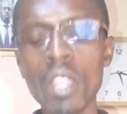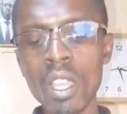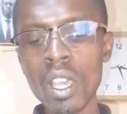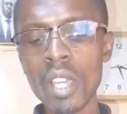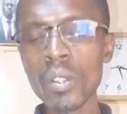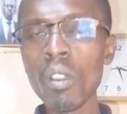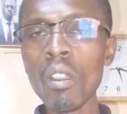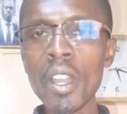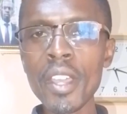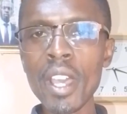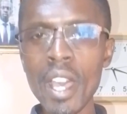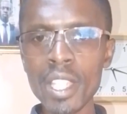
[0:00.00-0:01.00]
and all
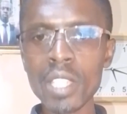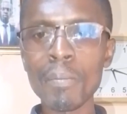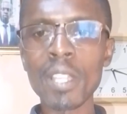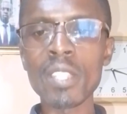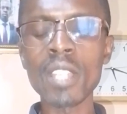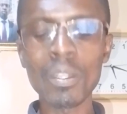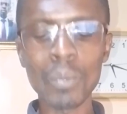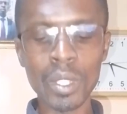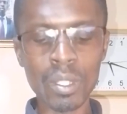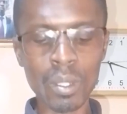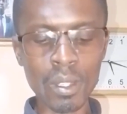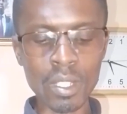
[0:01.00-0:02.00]
other aspects that
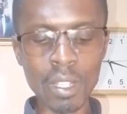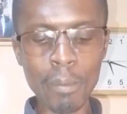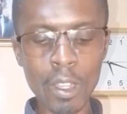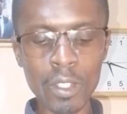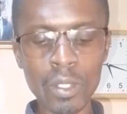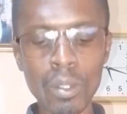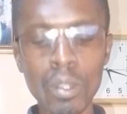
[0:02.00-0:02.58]
which talks about,